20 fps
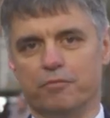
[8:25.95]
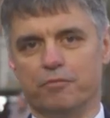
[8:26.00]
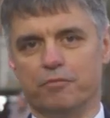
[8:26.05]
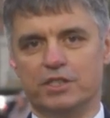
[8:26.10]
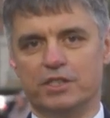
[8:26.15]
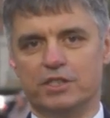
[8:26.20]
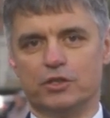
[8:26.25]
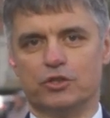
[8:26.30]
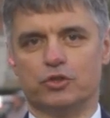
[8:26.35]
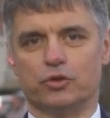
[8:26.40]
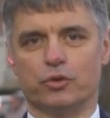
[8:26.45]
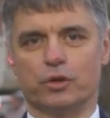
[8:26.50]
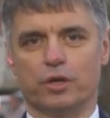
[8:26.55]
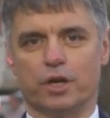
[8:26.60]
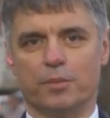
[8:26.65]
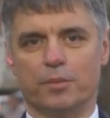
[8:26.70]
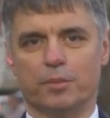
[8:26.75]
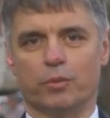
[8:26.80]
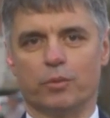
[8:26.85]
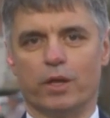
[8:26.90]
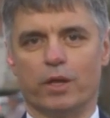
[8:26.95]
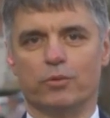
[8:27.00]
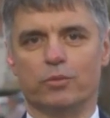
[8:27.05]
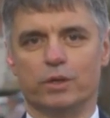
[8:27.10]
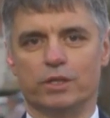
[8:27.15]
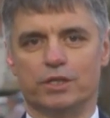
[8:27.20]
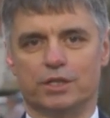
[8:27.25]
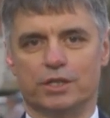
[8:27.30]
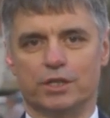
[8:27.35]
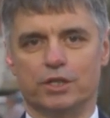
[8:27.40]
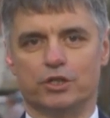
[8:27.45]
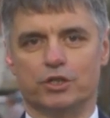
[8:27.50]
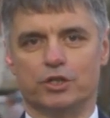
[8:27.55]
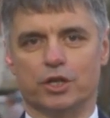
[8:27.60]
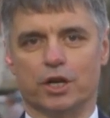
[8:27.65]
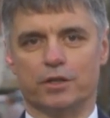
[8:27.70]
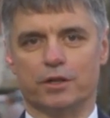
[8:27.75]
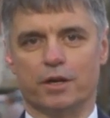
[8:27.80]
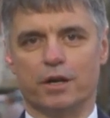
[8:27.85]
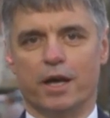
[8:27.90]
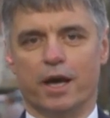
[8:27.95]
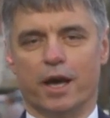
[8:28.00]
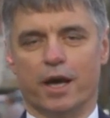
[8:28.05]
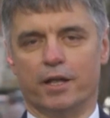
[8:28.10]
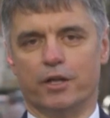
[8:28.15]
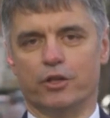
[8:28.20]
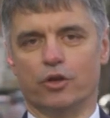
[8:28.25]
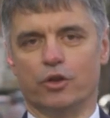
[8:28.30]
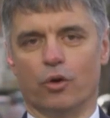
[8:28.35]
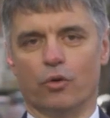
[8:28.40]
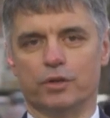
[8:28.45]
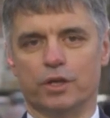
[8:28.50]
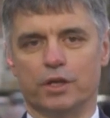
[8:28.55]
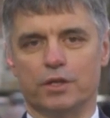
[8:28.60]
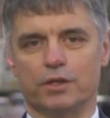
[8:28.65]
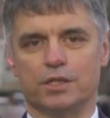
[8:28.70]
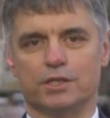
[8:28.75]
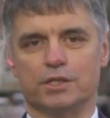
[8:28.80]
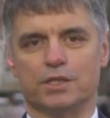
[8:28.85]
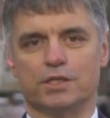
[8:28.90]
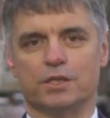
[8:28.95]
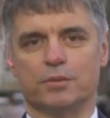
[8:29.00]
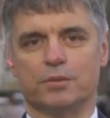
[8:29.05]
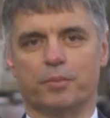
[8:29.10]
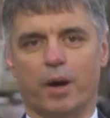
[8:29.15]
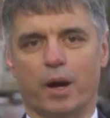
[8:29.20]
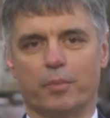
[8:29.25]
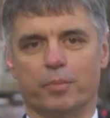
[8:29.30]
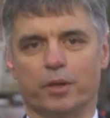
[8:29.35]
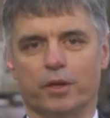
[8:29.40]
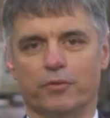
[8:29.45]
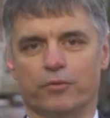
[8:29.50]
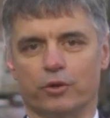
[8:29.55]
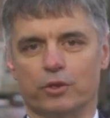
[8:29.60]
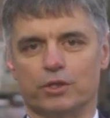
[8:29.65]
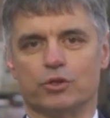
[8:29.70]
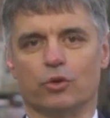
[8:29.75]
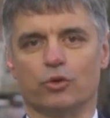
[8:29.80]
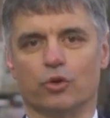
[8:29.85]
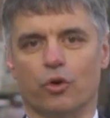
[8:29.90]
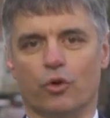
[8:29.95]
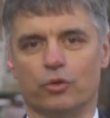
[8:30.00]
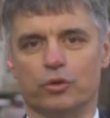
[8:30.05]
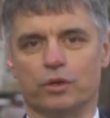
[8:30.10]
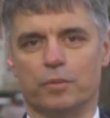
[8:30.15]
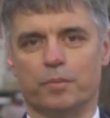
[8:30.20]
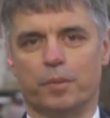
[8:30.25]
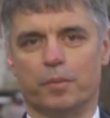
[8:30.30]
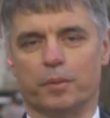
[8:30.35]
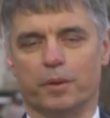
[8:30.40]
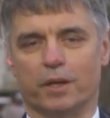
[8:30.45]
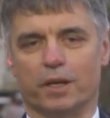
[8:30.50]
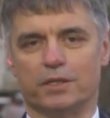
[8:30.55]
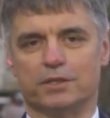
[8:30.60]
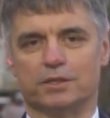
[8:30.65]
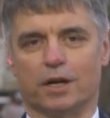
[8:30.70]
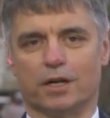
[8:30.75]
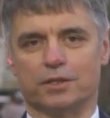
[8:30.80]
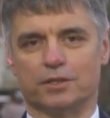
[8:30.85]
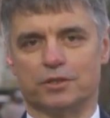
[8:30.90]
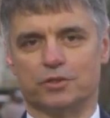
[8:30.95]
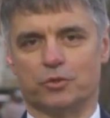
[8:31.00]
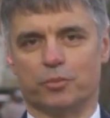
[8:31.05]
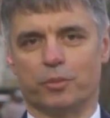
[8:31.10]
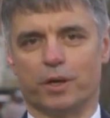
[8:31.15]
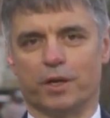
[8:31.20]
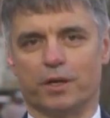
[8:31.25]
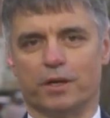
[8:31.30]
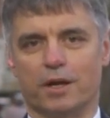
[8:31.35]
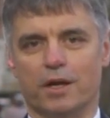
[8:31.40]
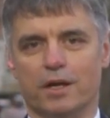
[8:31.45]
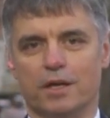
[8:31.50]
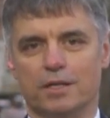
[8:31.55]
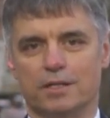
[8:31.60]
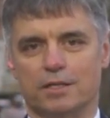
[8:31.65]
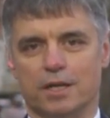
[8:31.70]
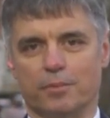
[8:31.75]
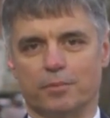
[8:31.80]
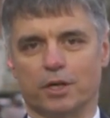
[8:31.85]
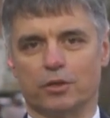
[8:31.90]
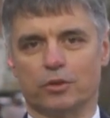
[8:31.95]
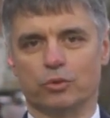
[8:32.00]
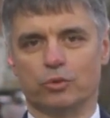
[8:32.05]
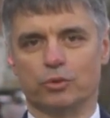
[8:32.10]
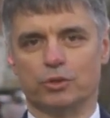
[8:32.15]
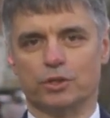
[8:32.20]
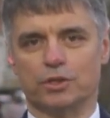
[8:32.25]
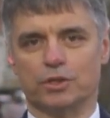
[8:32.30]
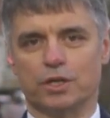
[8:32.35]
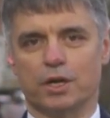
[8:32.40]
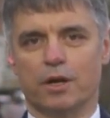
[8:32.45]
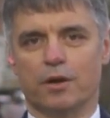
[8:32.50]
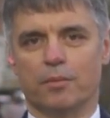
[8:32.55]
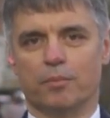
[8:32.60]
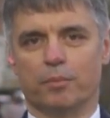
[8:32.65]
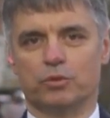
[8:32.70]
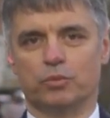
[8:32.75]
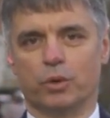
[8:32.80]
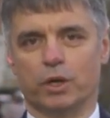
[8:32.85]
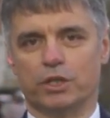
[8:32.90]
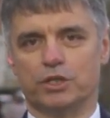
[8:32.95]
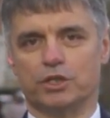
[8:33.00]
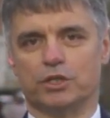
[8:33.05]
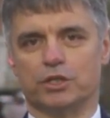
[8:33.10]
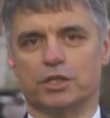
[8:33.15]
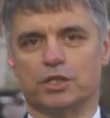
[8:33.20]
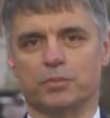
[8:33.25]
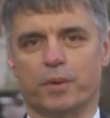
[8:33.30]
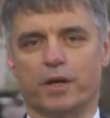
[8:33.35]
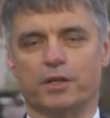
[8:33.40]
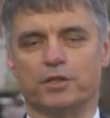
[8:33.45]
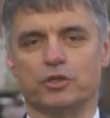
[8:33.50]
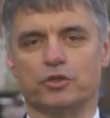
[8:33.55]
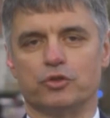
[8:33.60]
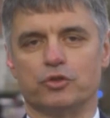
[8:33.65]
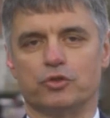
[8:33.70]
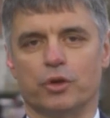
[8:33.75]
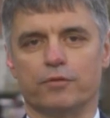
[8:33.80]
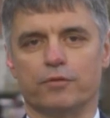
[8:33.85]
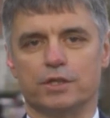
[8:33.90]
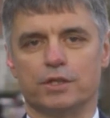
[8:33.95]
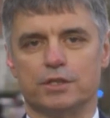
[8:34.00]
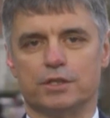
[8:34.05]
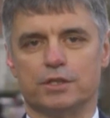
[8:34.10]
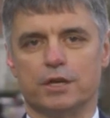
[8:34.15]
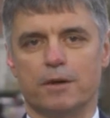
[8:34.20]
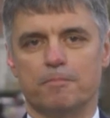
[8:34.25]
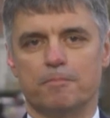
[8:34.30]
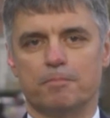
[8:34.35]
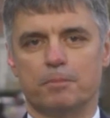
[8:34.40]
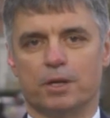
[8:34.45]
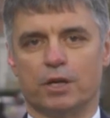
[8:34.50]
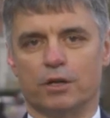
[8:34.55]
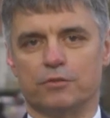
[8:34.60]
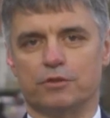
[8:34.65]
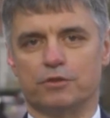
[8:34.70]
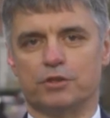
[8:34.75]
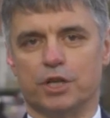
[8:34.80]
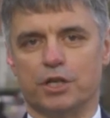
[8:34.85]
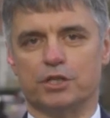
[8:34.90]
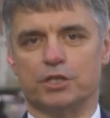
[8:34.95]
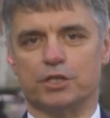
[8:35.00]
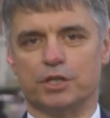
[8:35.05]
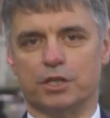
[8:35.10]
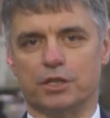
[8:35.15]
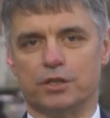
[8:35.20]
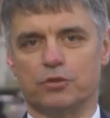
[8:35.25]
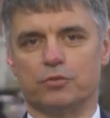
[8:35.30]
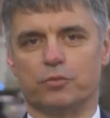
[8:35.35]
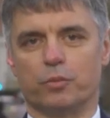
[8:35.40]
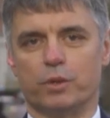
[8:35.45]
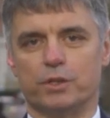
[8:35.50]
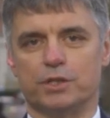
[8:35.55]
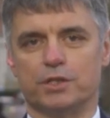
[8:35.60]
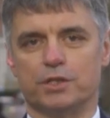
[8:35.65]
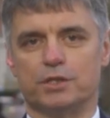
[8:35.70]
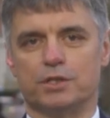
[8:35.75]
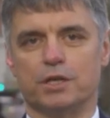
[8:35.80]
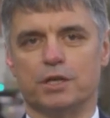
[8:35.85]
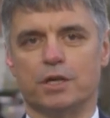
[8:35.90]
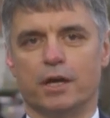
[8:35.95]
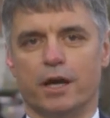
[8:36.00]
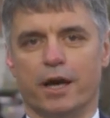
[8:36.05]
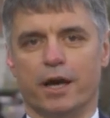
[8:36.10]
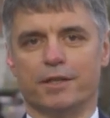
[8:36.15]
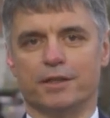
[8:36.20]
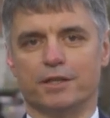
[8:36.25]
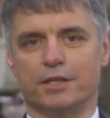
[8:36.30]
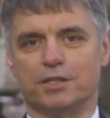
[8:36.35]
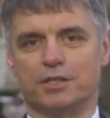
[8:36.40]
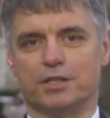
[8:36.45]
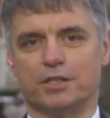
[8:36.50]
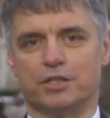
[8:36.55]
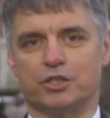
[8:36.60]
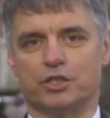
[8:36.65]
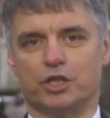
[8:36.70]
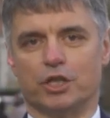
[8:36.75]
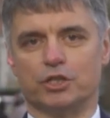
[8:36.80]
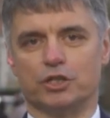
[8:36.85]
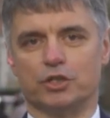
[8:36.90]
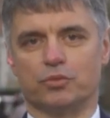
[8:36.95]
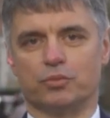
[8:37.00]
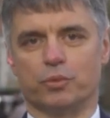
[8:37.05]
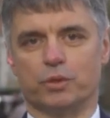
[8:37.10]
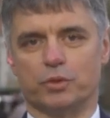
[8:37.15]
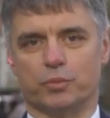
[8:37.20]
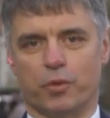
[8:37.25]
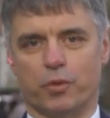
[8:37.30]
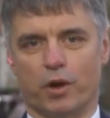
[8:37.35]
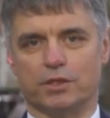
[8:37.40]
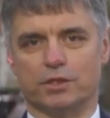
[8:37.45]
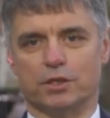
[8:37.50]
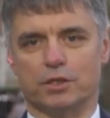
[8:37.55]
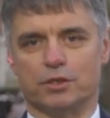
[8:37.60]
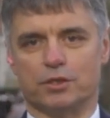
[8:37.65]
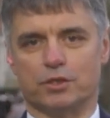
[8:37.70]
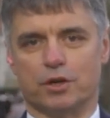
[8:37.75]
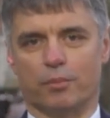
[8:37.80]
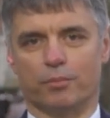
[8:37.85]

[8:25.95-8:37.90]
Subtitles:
visit to agreement when we see each other. And I know that this is in the pipeline for so long that people are starting to make some conclusions, but we are just expecting to have these conversations and these visits and these exchanges with President